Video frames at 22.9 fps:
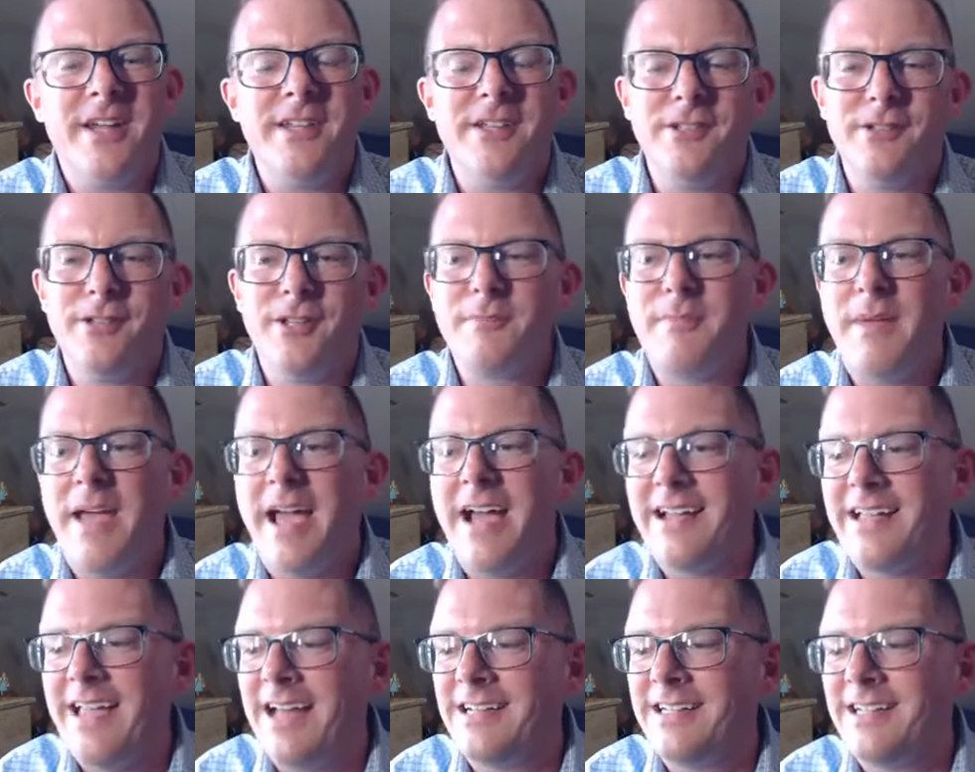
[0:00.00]
You look
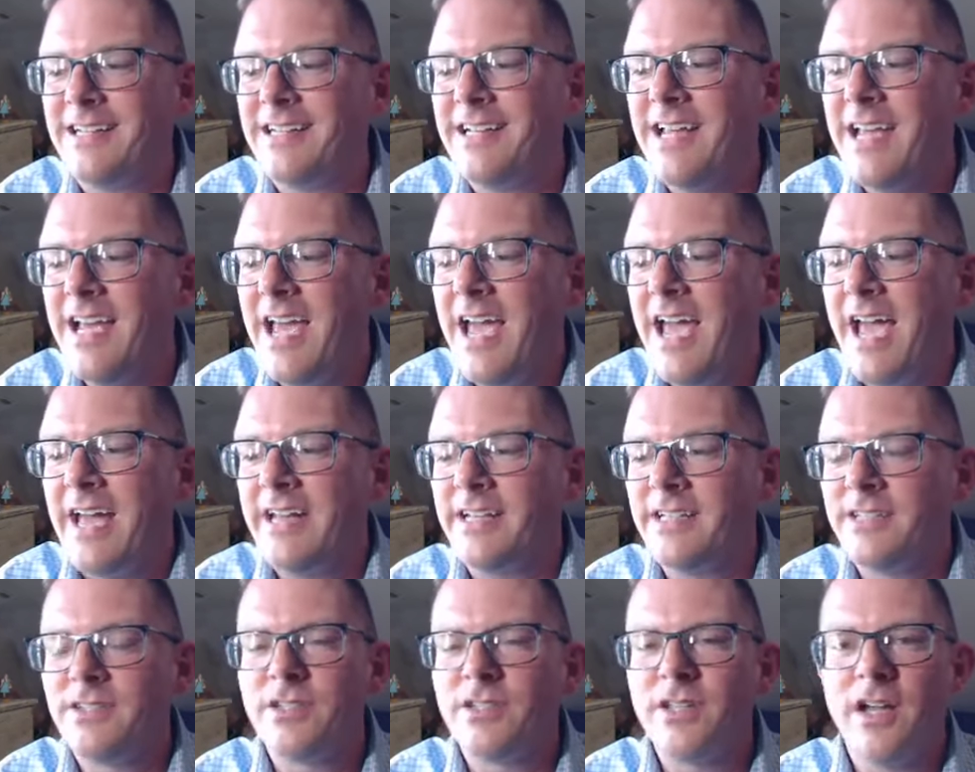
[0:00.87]
back at it, and
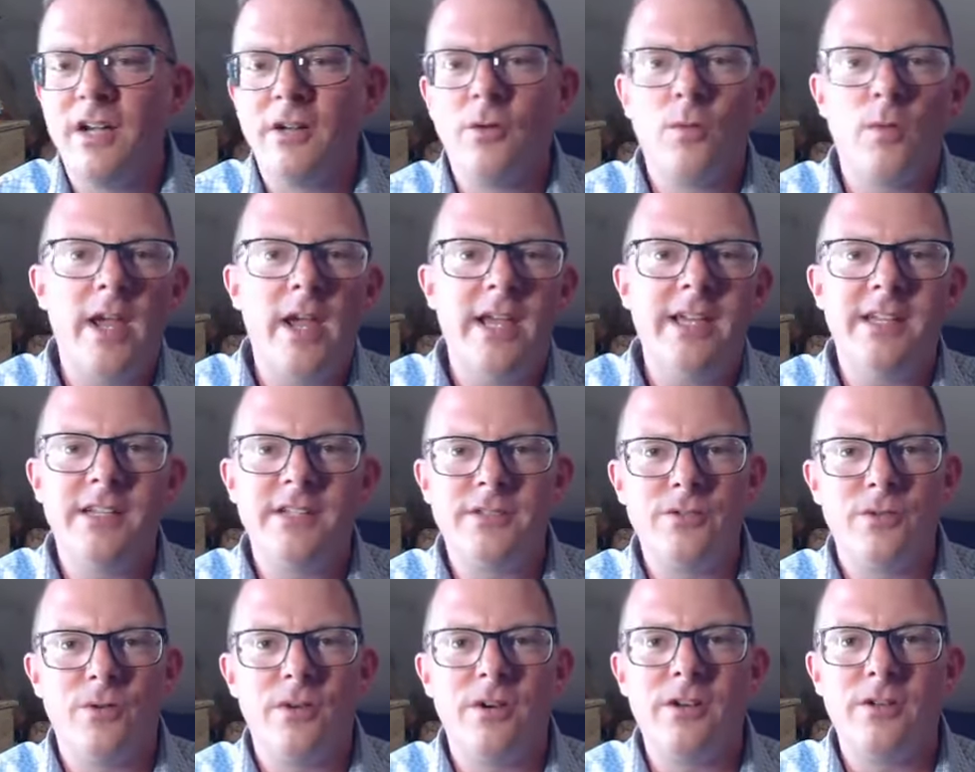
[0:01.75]
it's a great
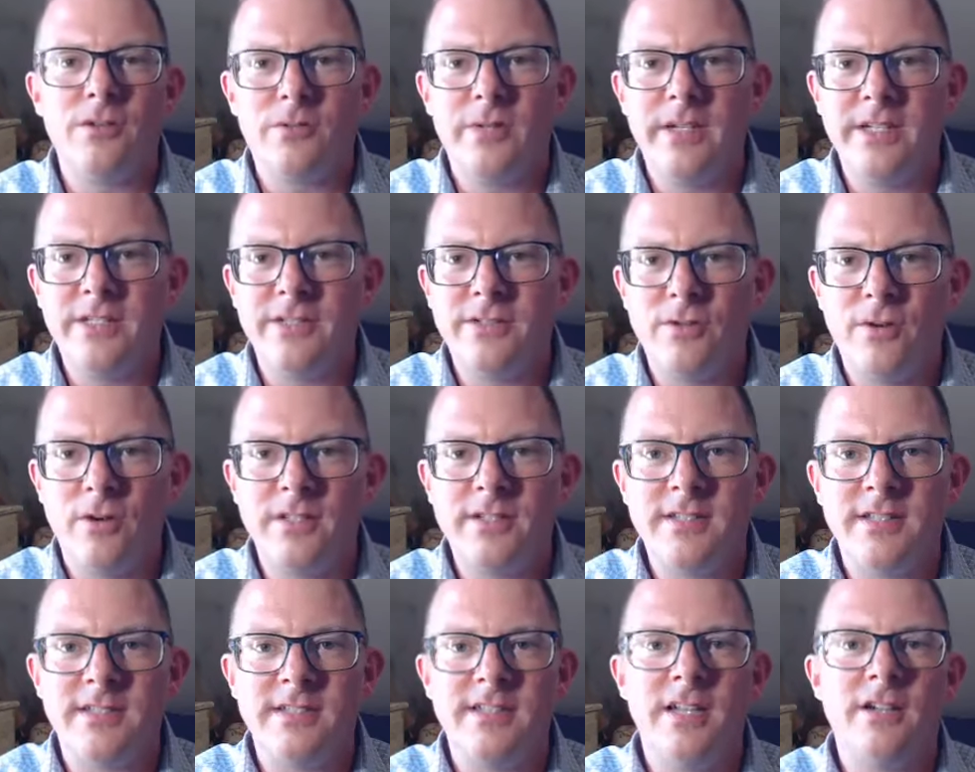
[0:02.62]
historical
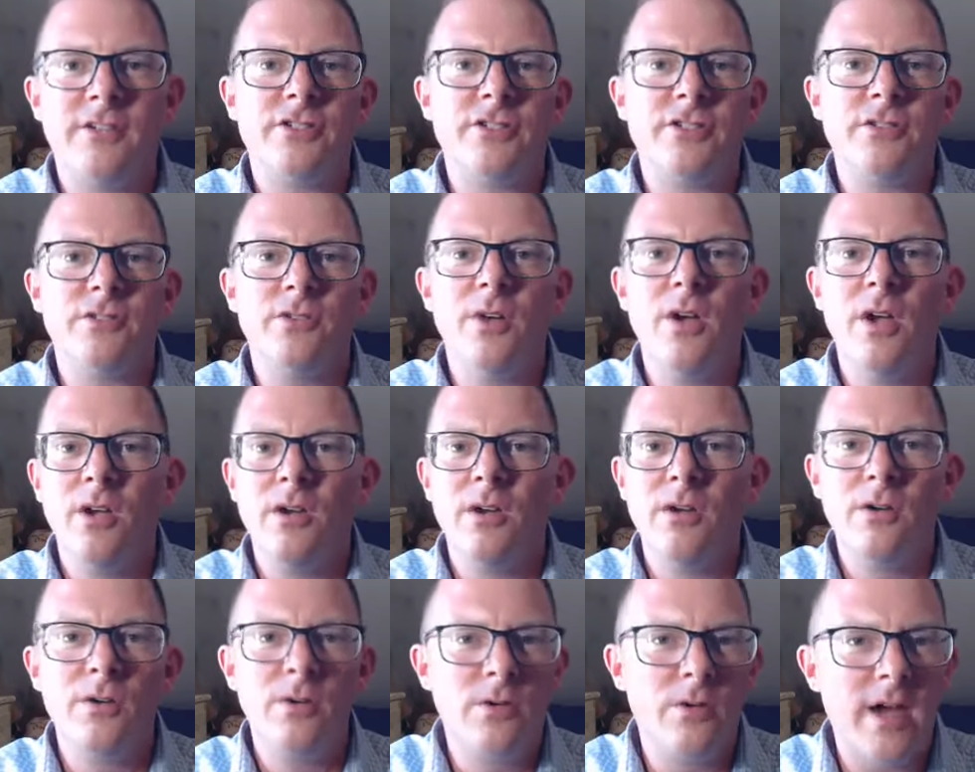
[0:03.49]
resource. It tells you
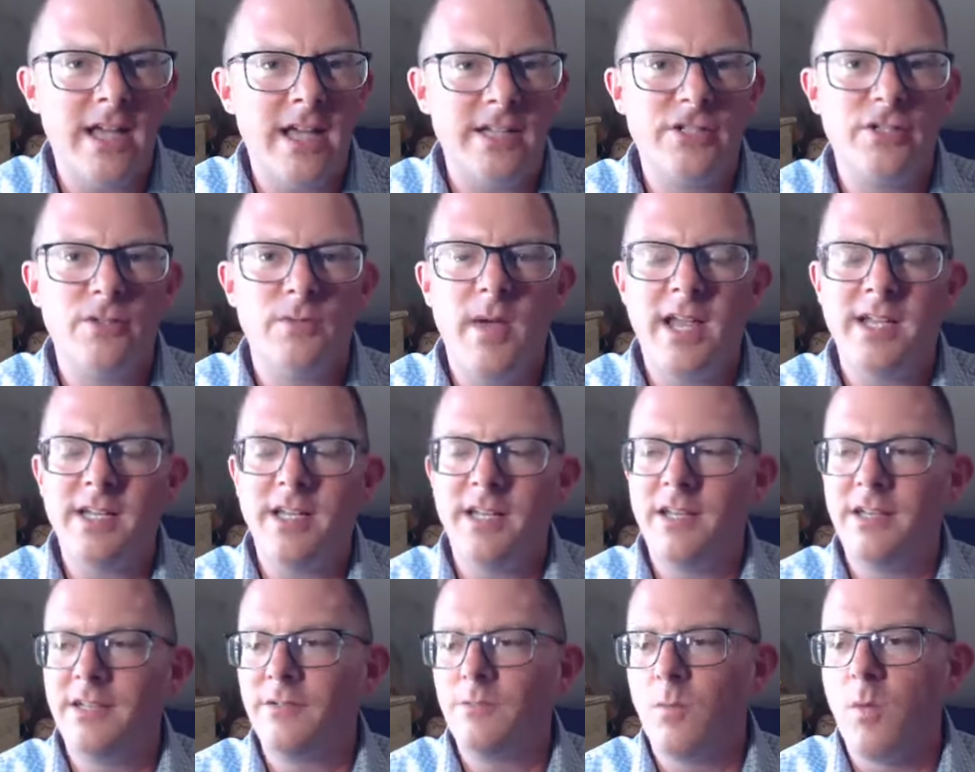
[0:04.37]
who
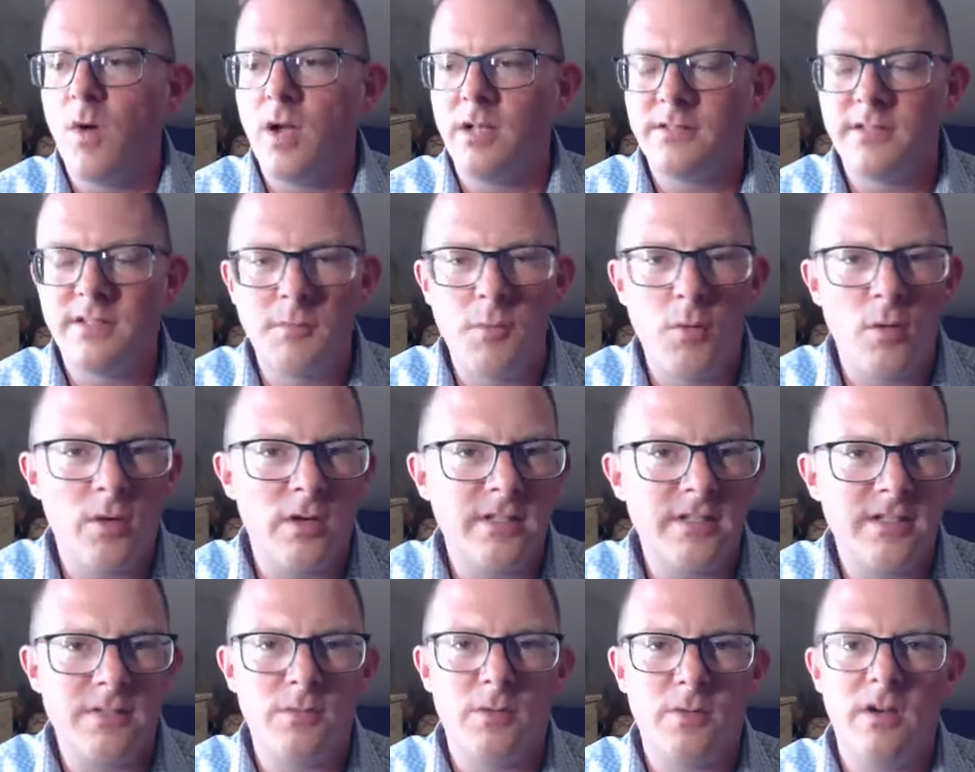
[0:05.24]
graduated, what
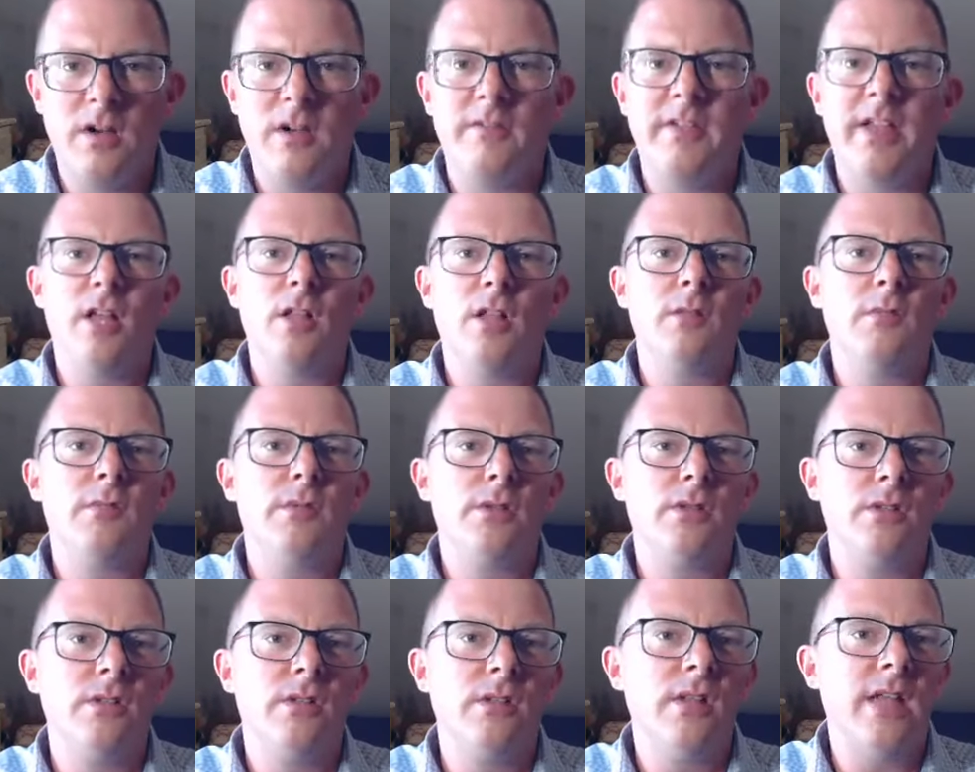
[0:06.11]
sports were
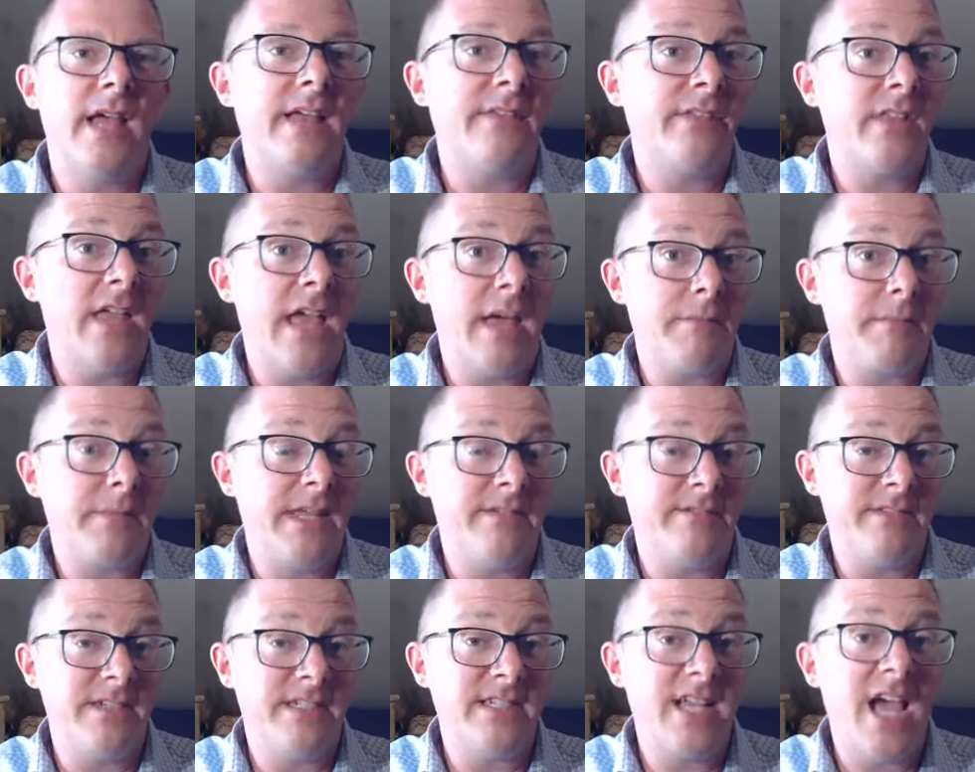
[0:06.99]
available at
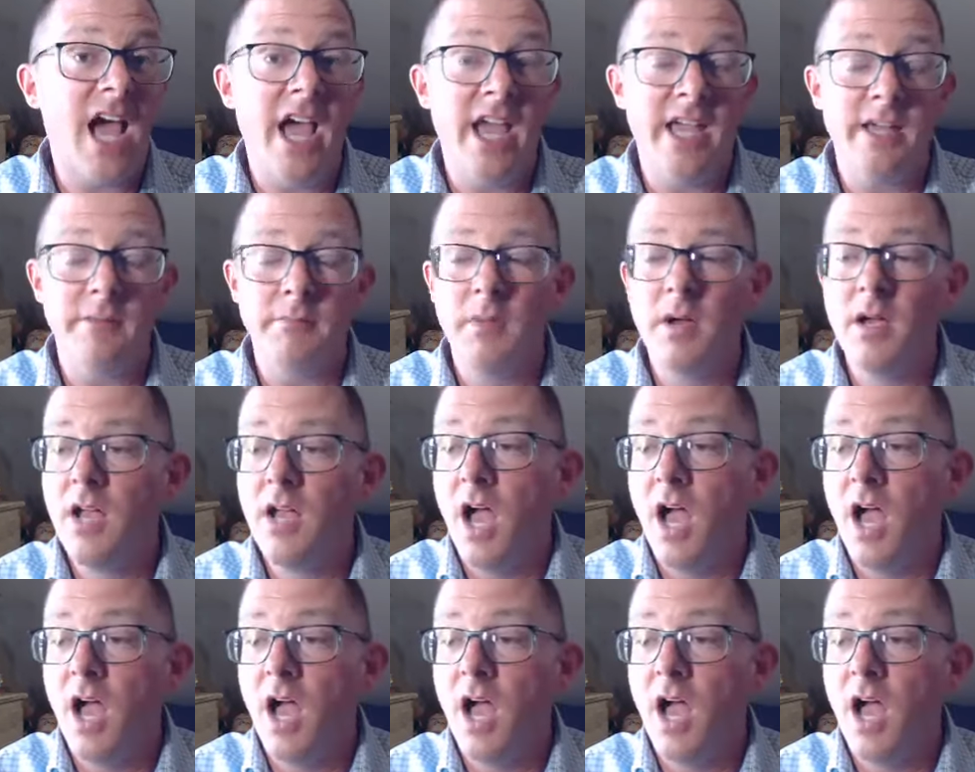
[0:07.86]
given time.